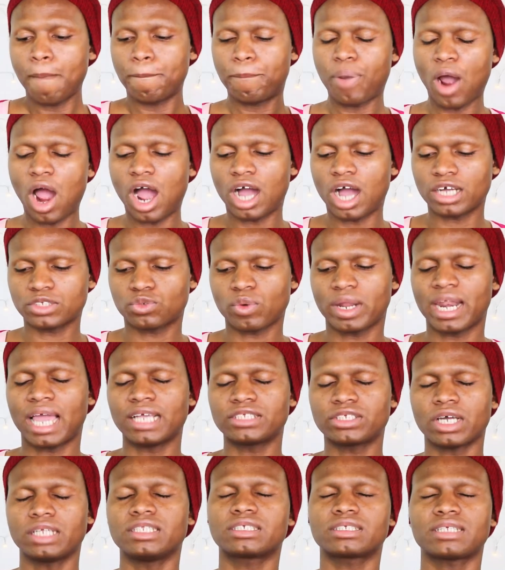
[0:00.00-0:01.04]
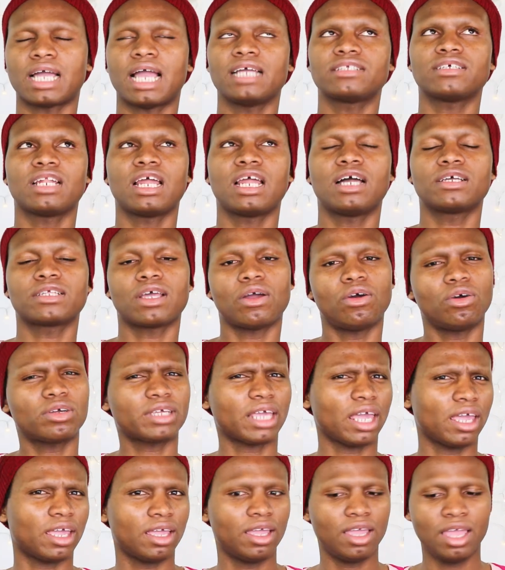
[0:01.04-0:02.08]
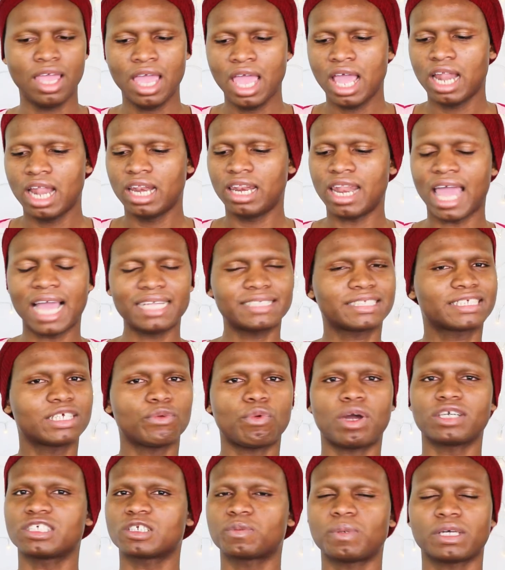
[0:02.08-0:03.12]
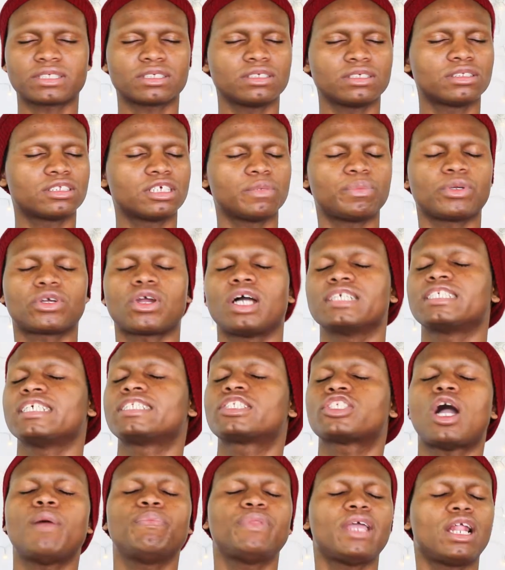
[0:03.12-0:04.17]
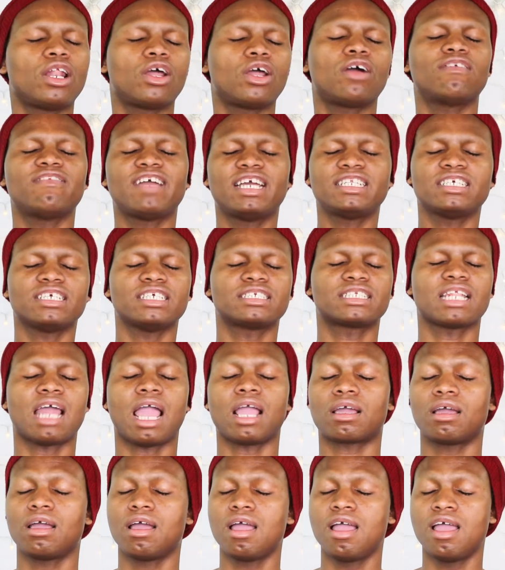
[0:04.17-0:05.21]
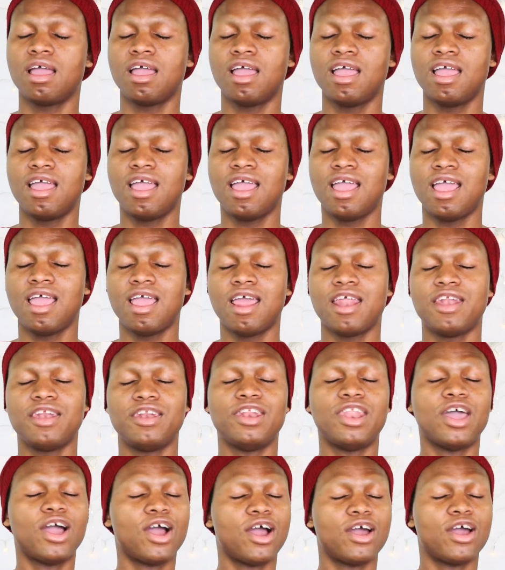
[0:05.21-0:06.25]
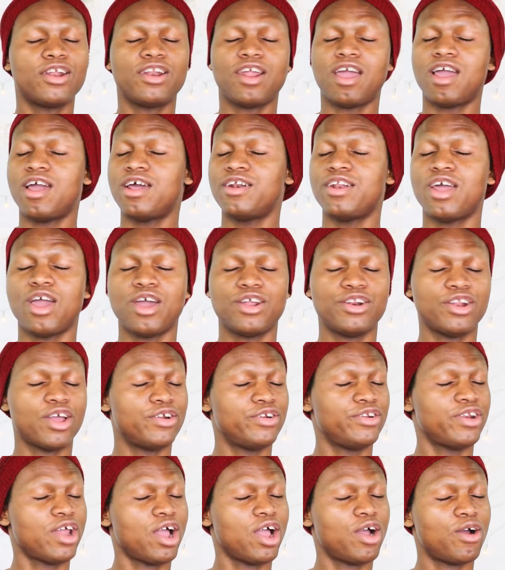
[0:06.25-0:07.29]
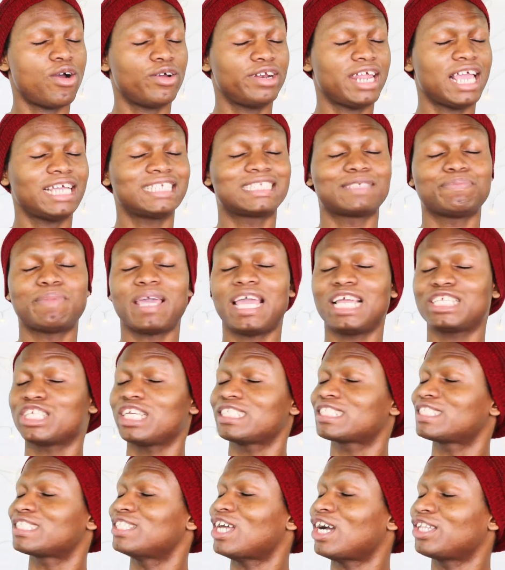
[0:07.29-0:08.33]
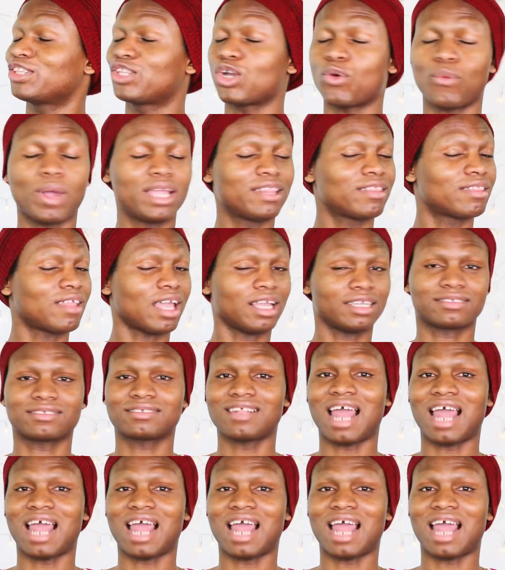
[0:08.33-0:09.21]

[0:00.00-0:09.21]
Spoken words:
But when I saw this title, I was like, okay, let's see what this person did, because the thumbnail already is like, no, this bitch is not doing this.